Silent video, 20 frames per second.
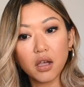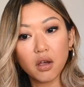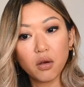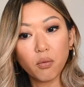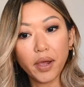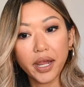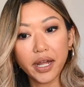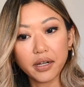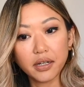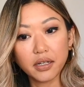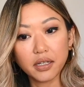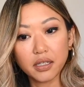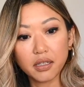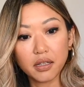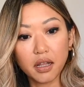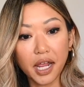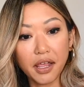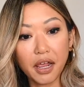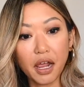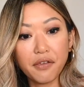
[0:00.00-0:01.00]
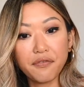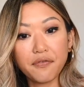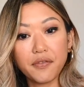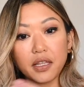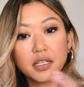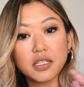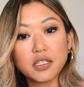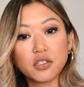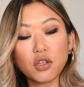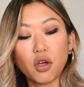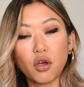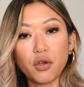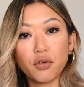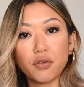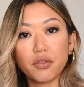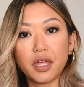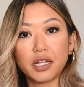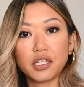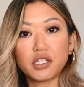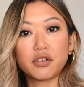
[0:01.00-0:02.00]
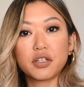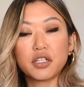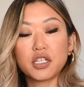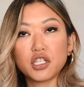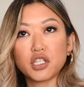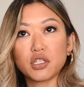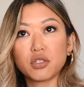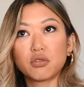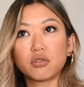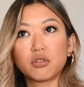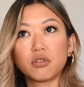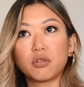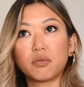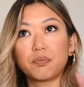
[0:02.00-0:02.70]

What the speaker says: Where I feel as though that traditional